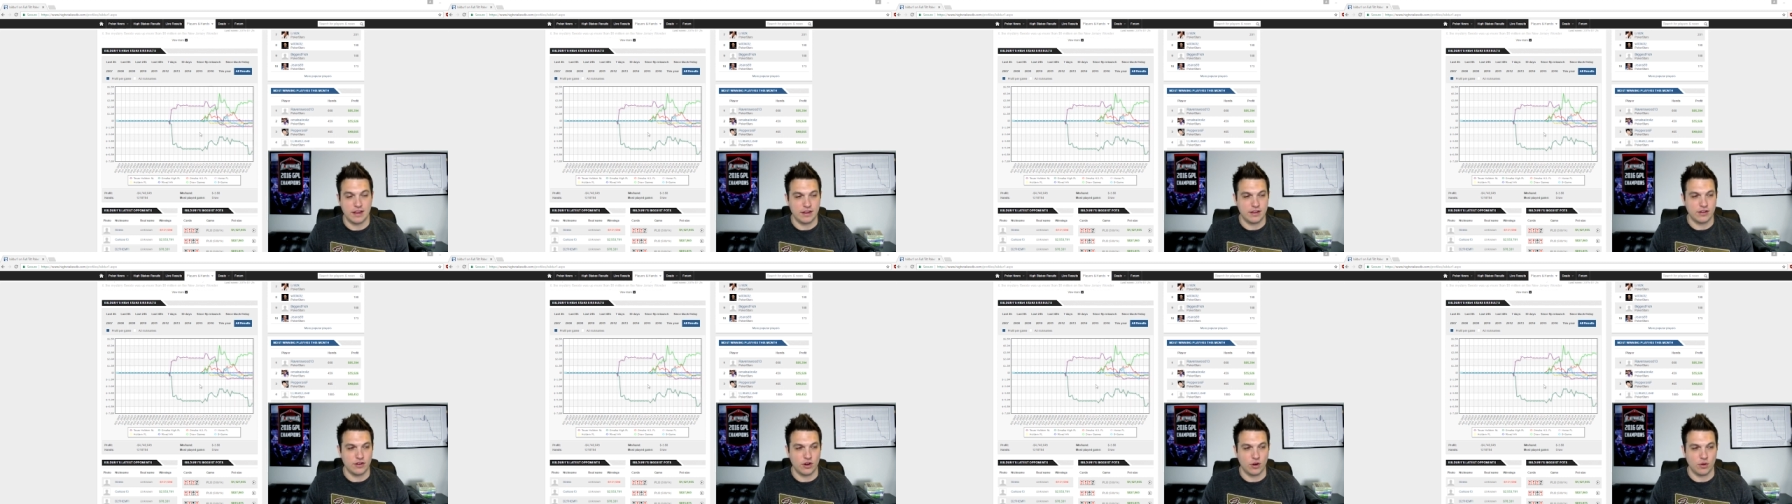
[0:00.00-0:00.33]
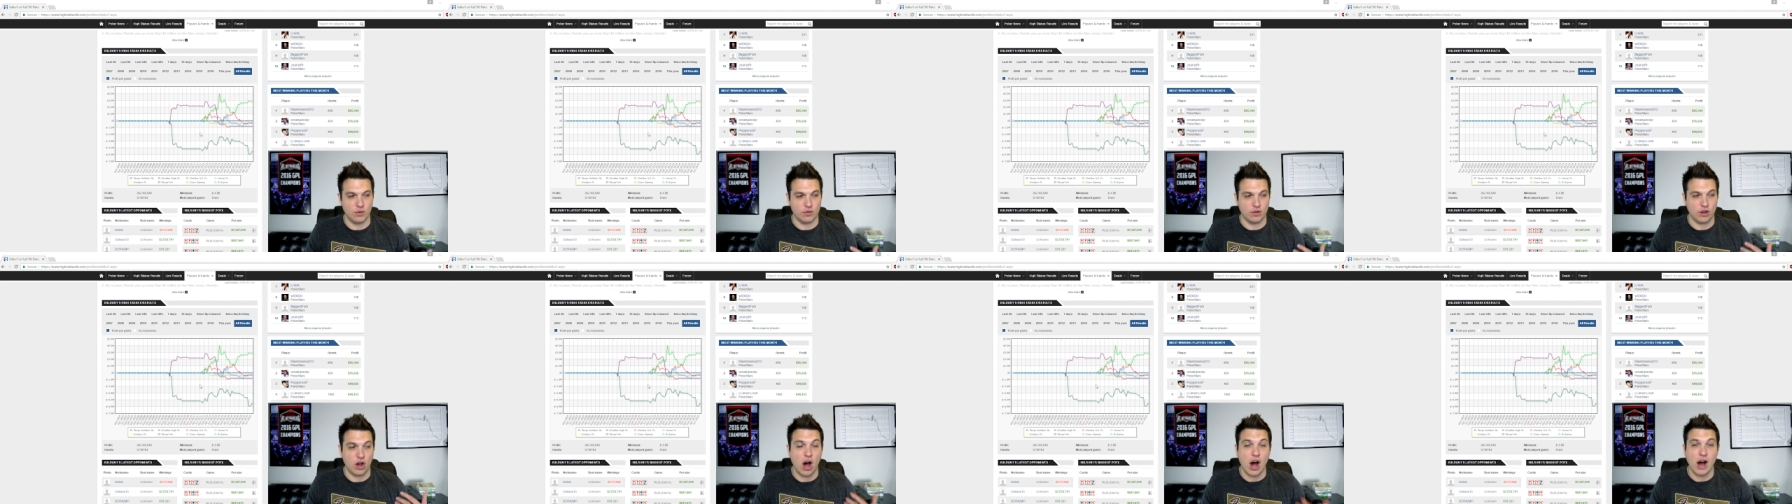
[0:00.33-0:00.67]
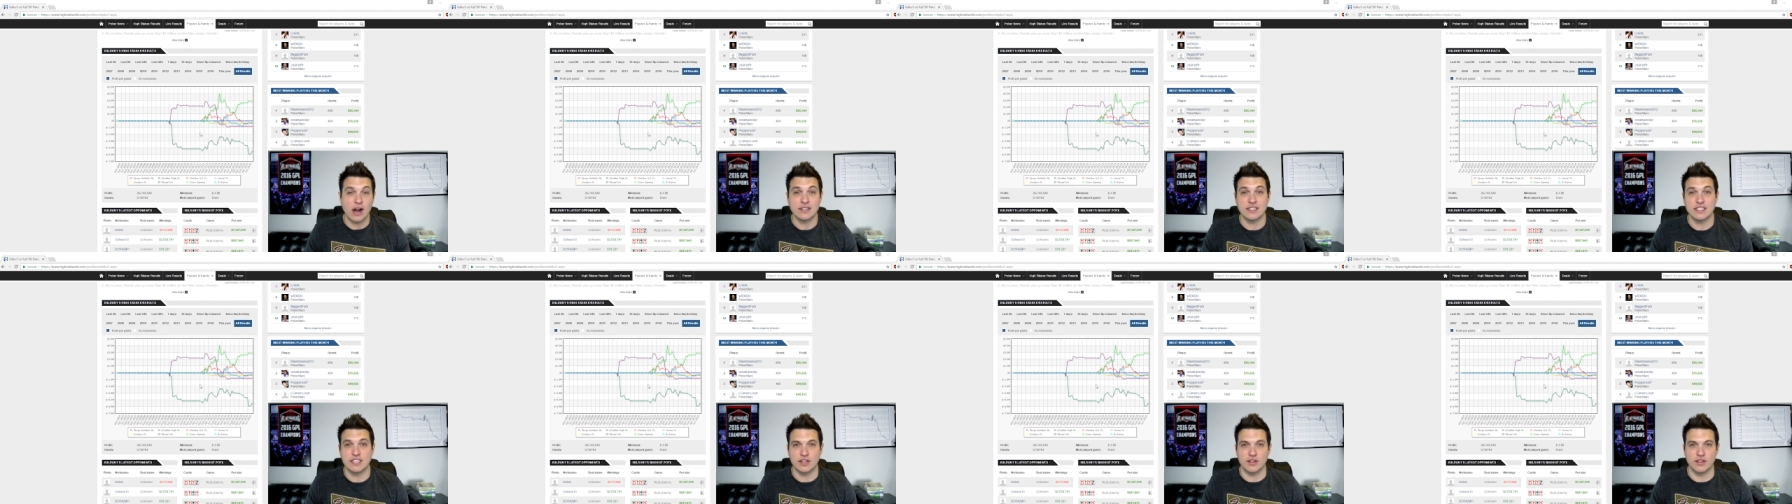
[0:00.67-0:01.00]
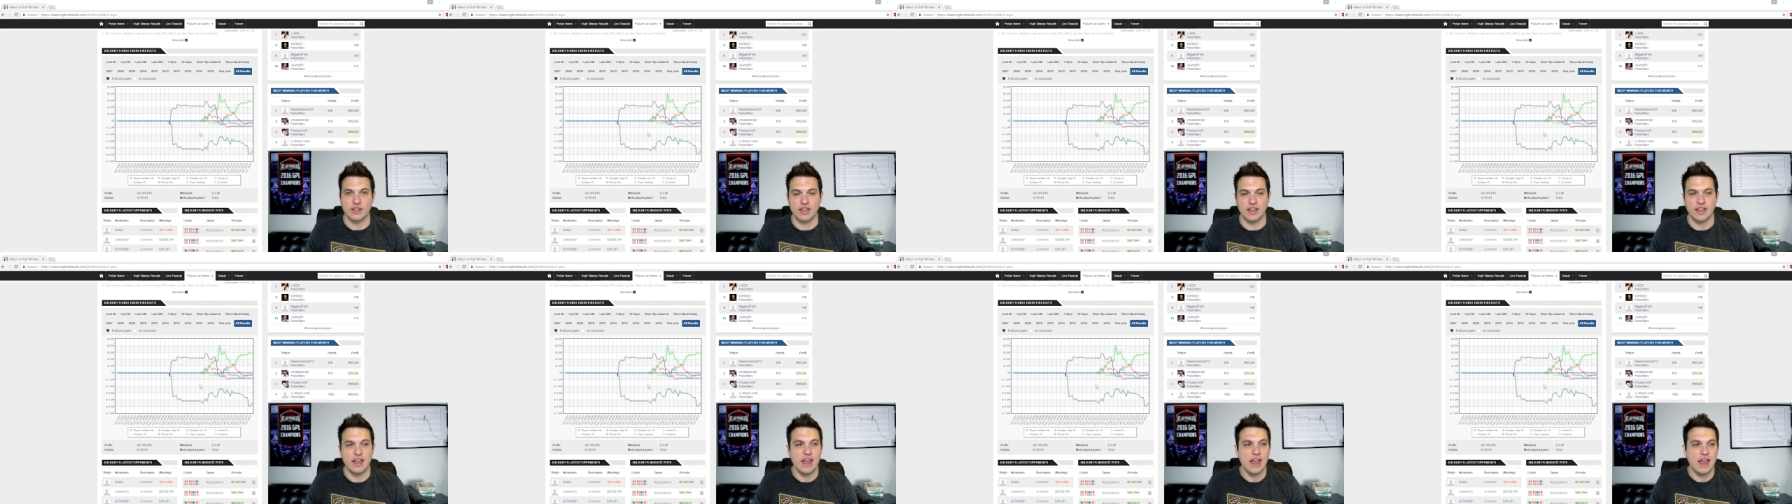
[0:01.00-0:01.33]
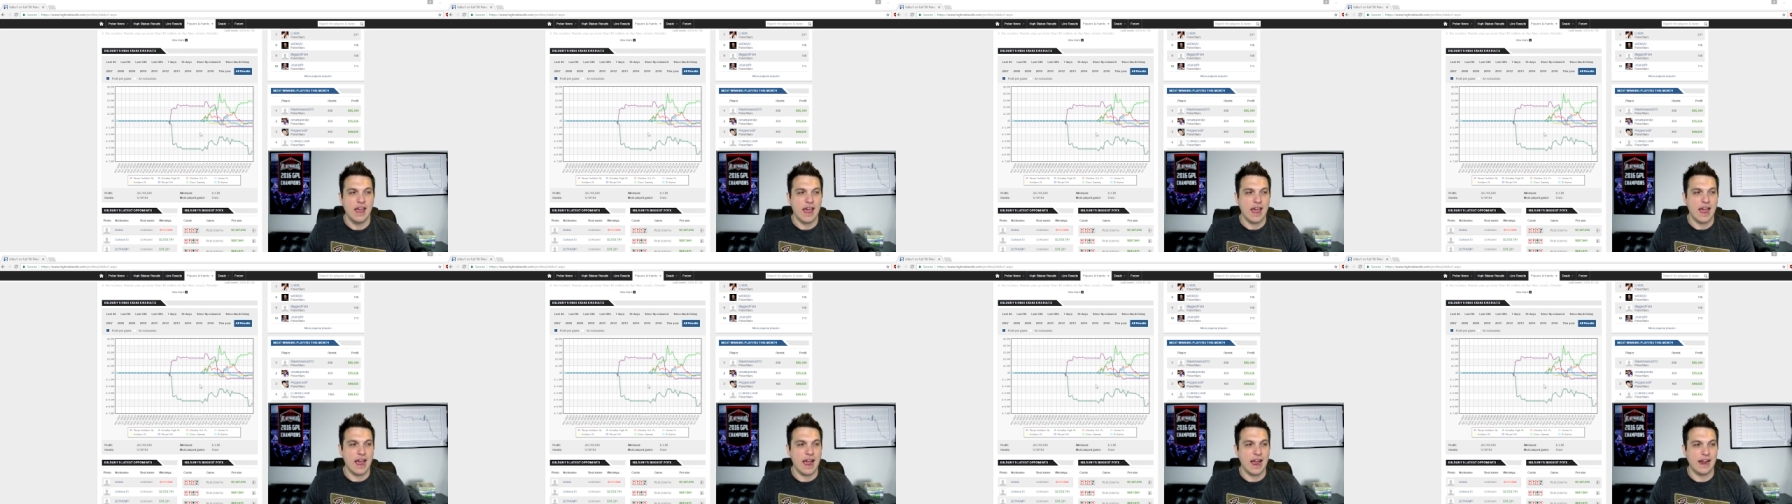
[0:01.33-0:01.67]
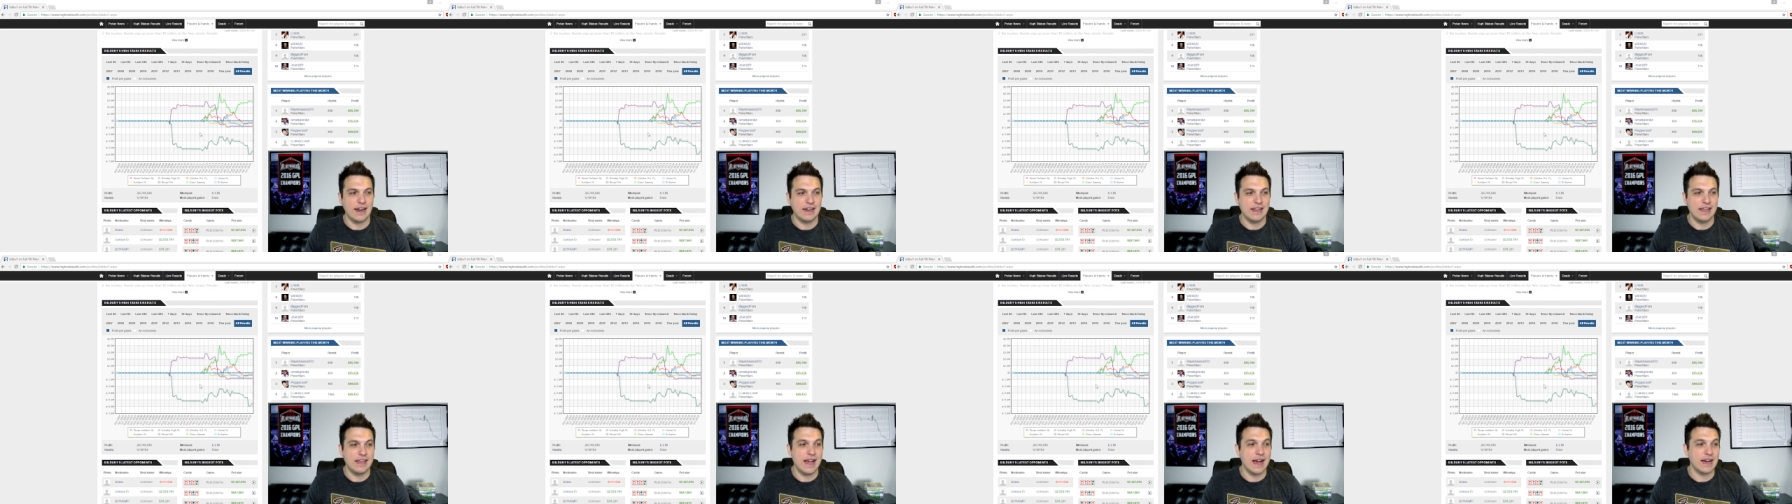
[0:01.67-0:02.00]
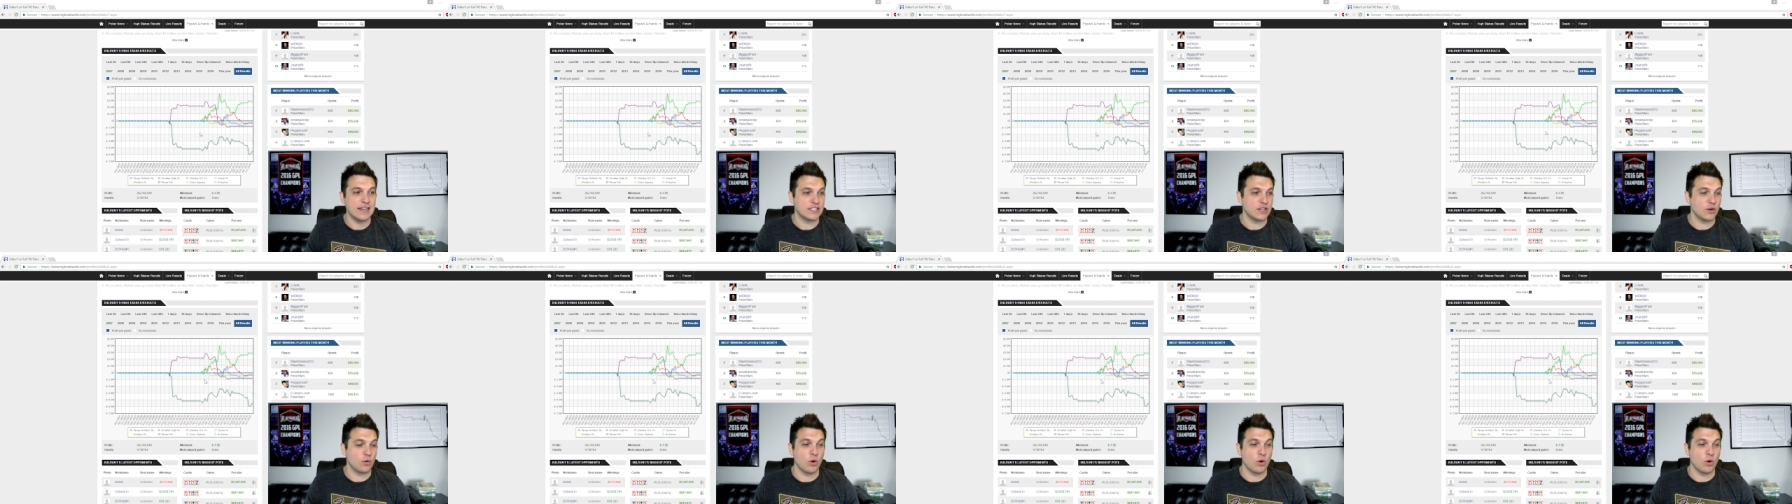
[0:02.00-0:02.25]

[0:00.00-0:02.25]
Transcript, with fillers: you know, constantly, and he has